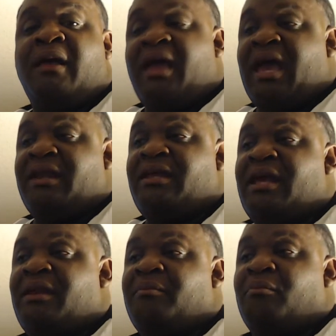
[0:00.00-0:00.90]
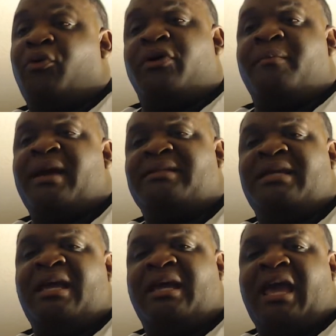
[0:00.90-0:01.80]
And then Mortal Kombat
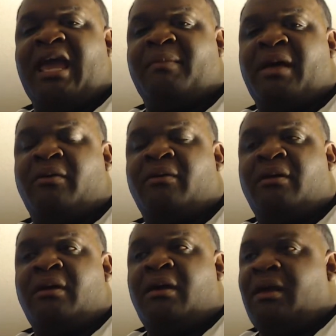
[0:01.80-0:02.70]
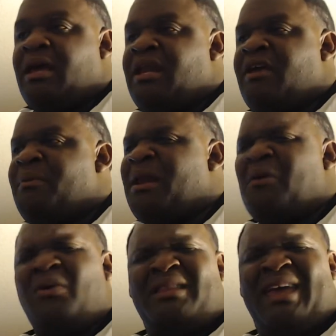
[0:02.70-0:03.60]
10 came out, and everybody
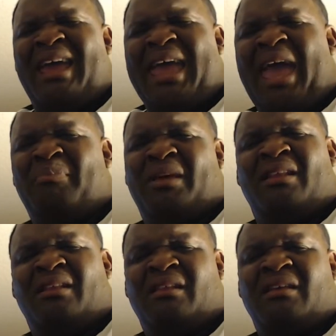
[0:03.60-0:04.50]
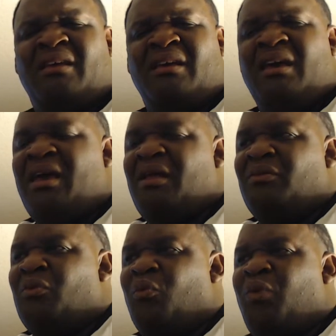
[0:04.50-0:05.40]
like, what the heck happened?
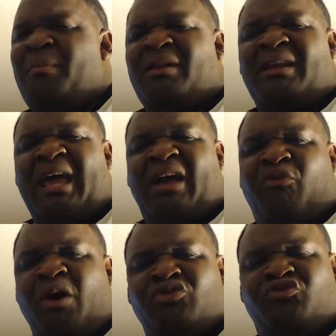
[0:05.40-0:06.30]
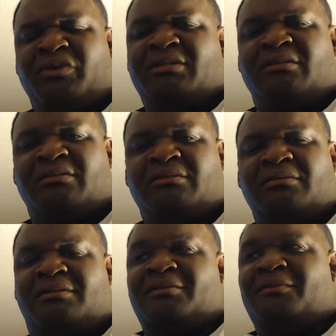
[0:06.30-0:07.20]
Women look like cross dressers.
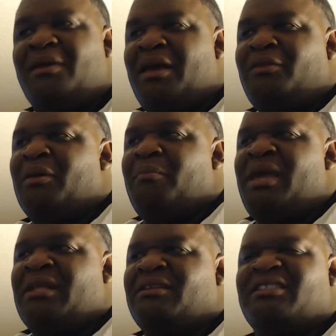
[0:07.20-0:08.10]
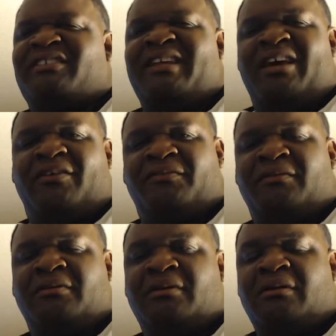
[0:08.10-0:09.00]
The men look stiff.
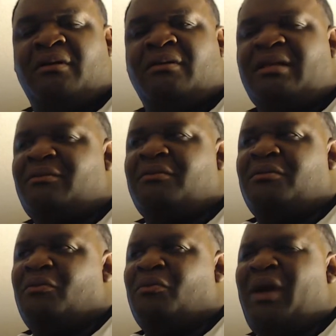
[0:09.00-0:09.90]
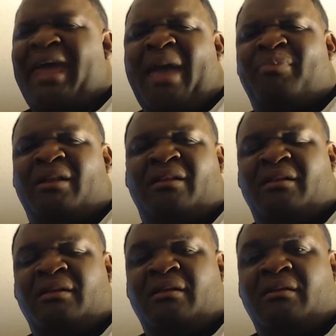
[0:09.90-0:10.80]
Like, what happened?
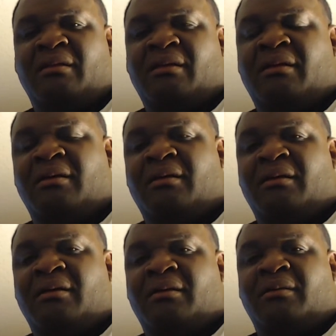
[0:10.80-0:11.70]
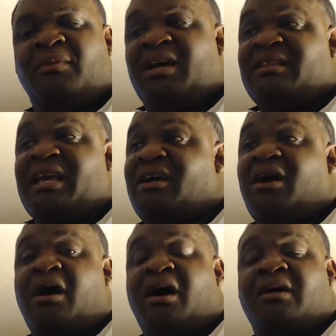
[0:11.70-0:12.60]
Because they
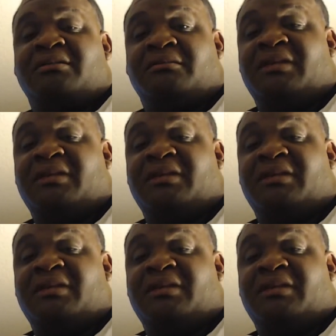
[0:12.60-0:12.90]
cut costs.